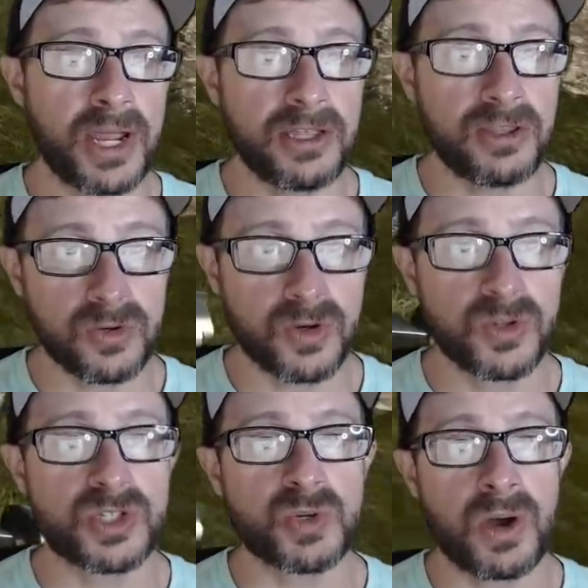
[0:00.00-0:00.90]

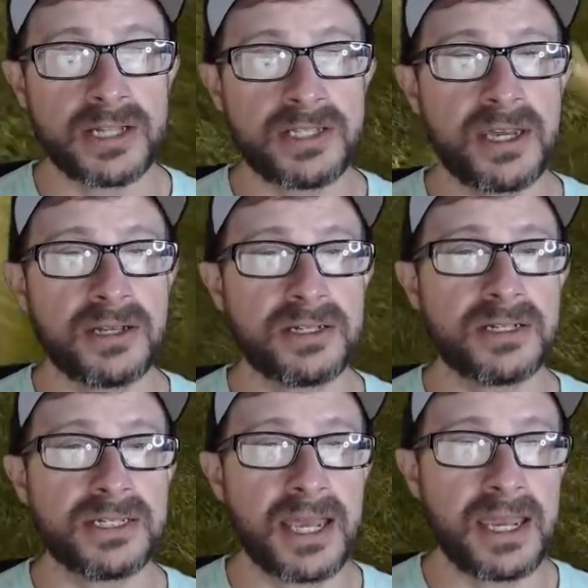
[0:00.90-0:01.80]
Breakthrough, squads can
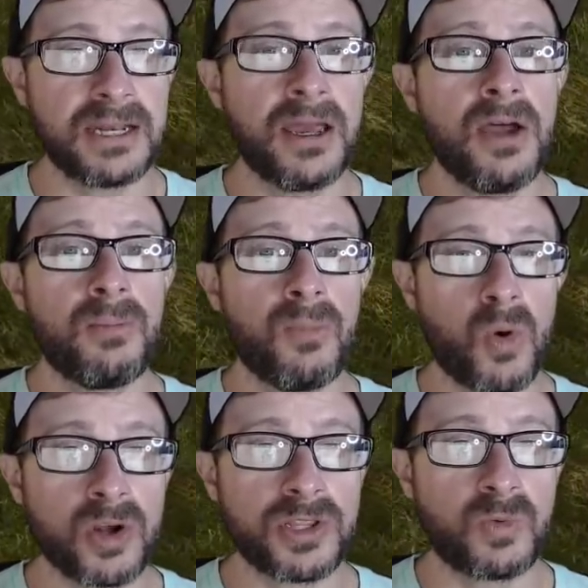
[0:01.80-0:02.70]
contain
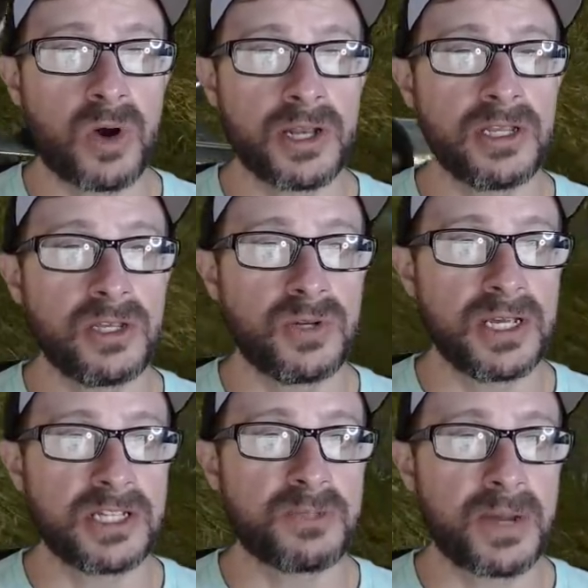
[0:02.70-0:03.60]
more than one
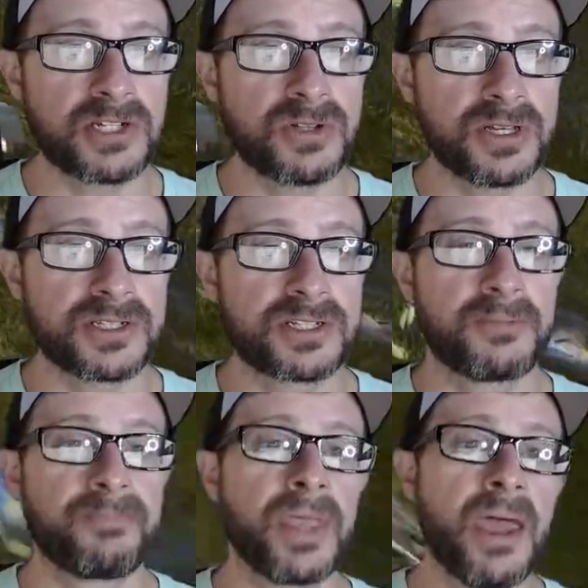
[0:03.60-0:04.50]
unique
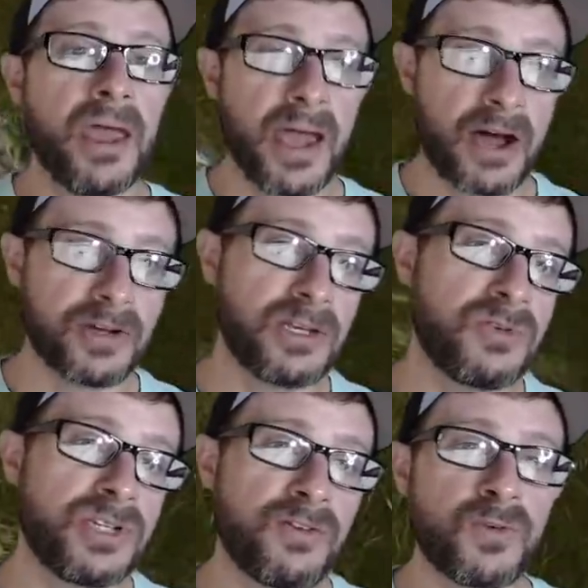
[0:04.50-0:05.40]
specialist. How can
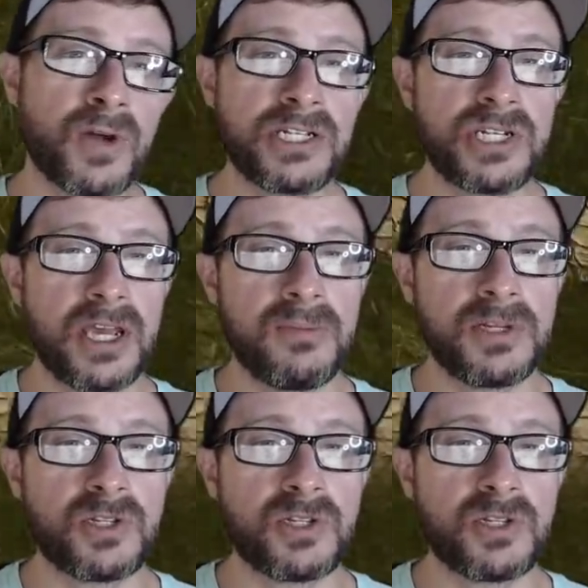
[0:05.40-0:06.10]
you differentiate